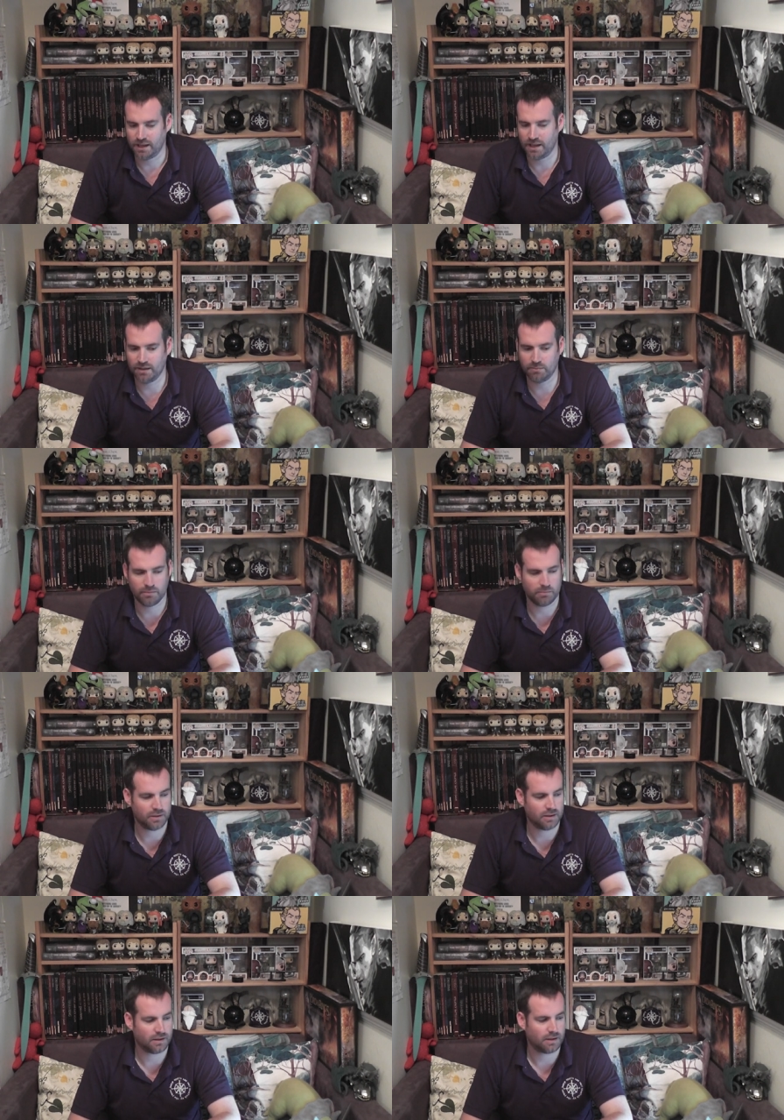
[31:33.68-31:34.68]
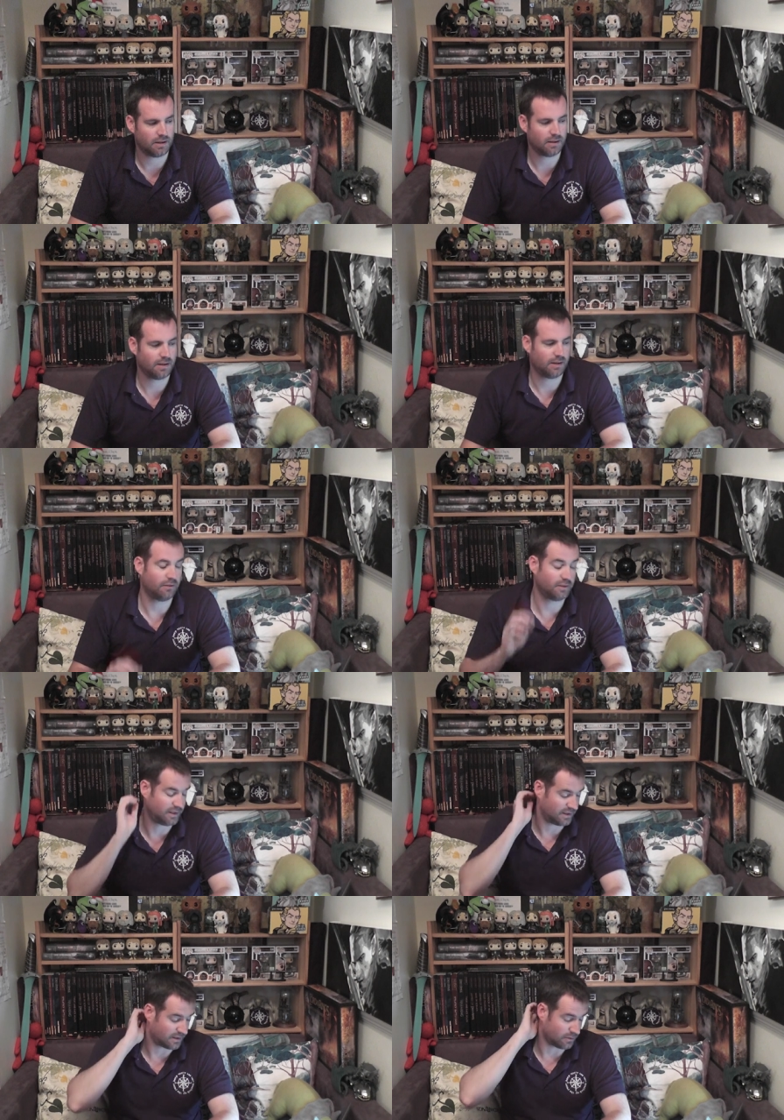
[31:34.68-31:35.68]
Um, but uh,
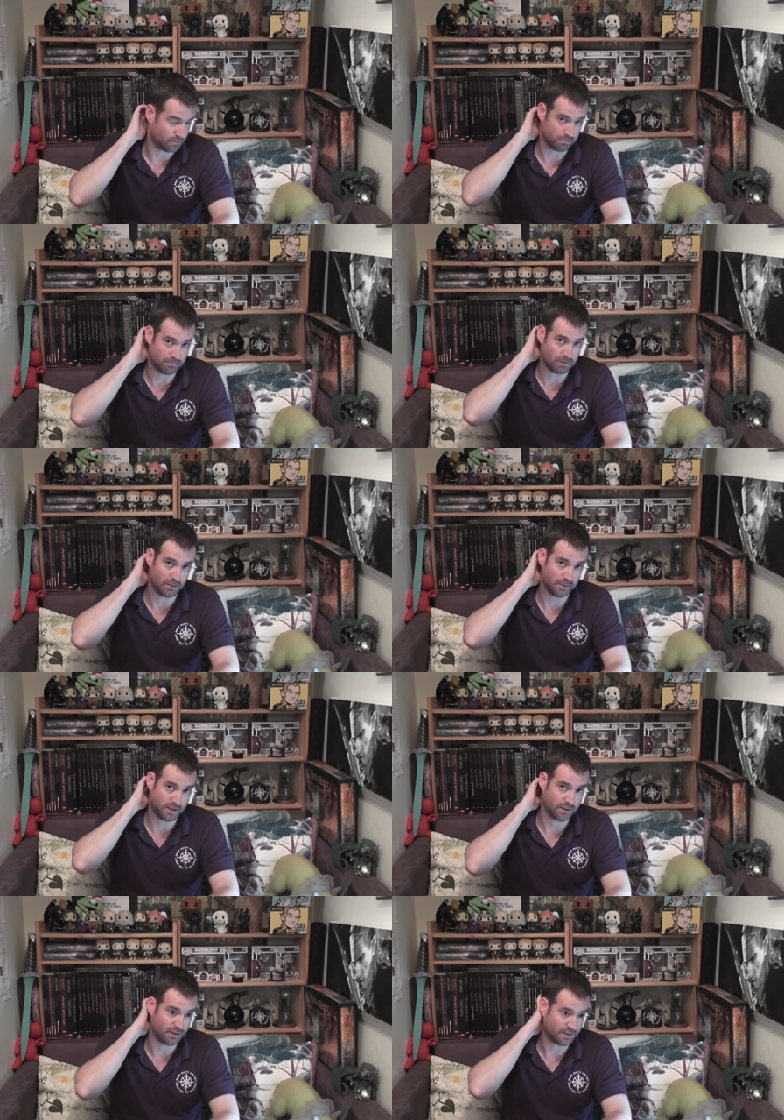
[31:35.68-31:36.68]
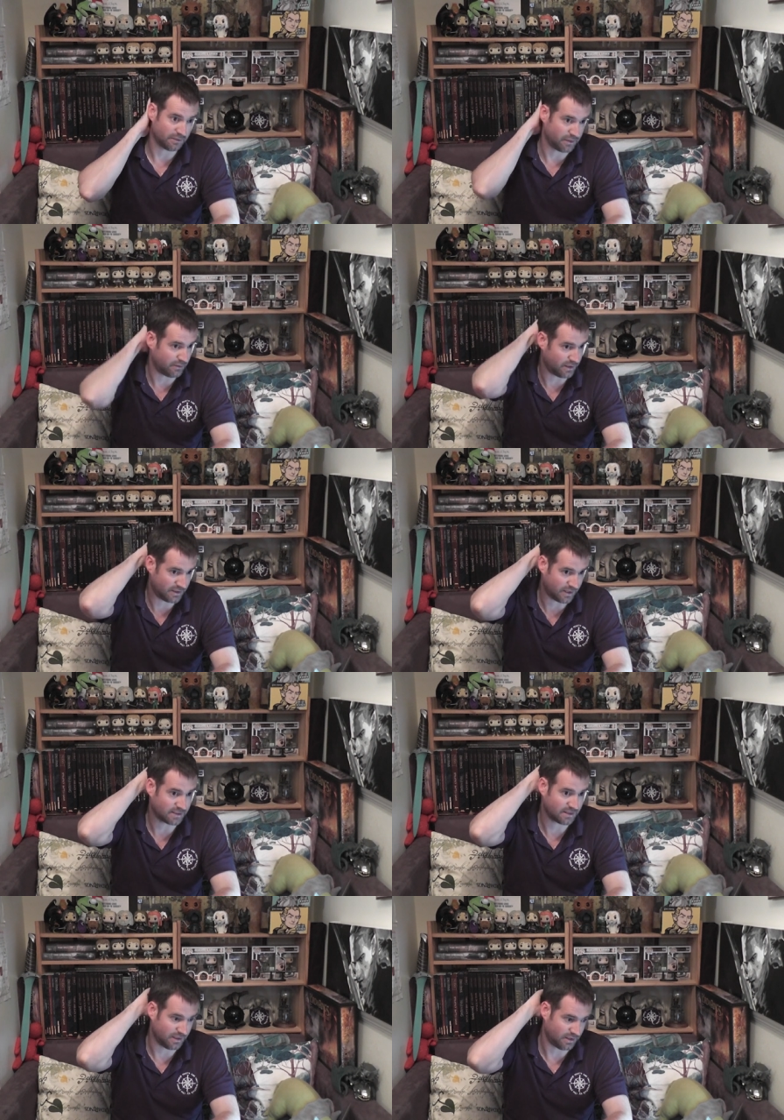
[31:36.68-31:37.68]
obviously this could all bite me in the arse if the event
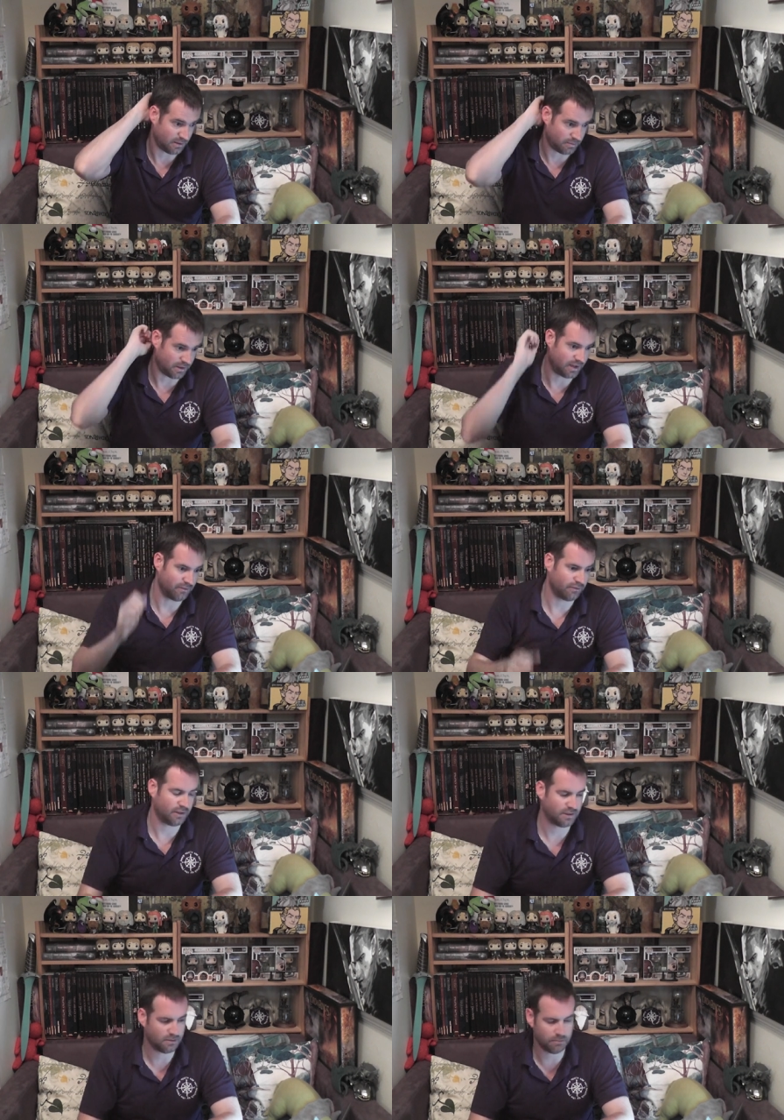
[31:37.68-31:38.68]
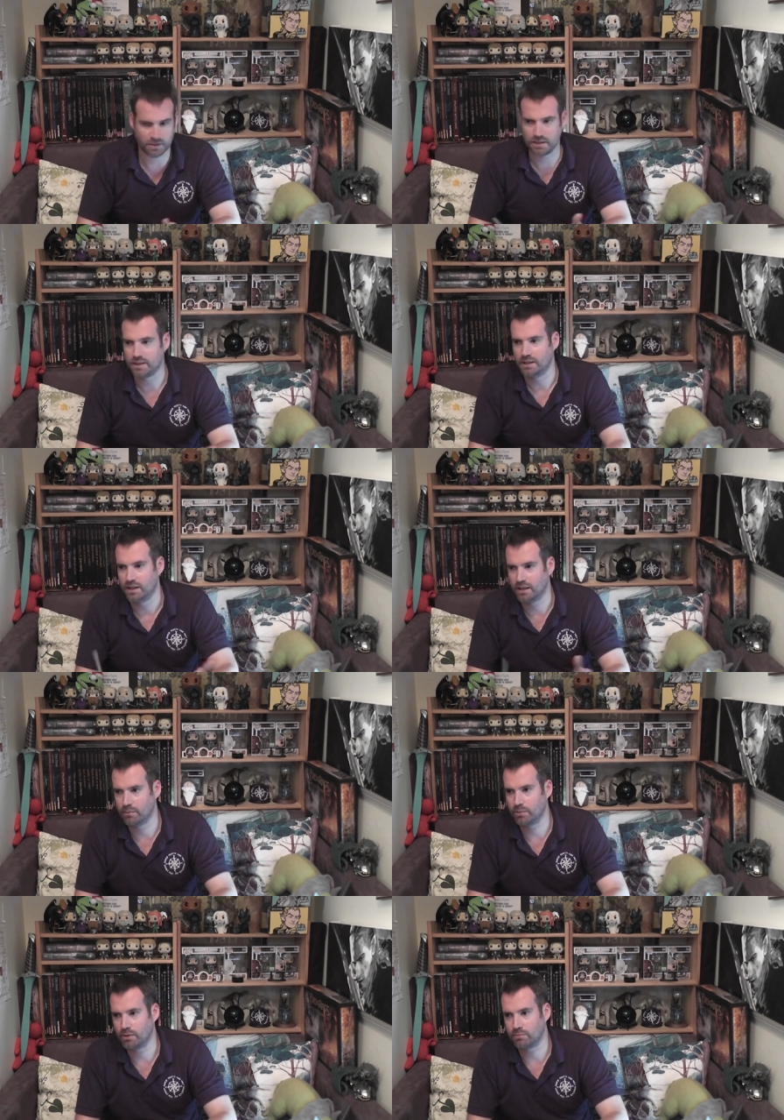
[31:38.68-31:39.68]
does turn up and I haven't finished them. But at the
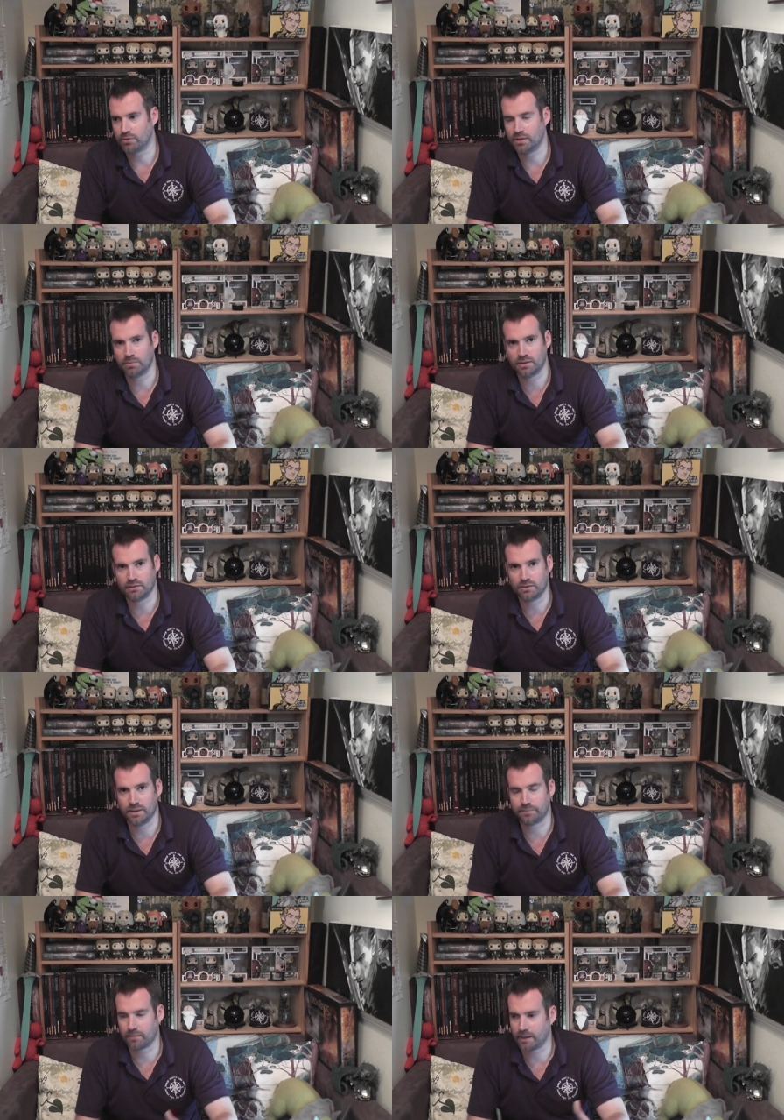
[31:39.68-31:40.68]
moment I'm pretty pleased with that.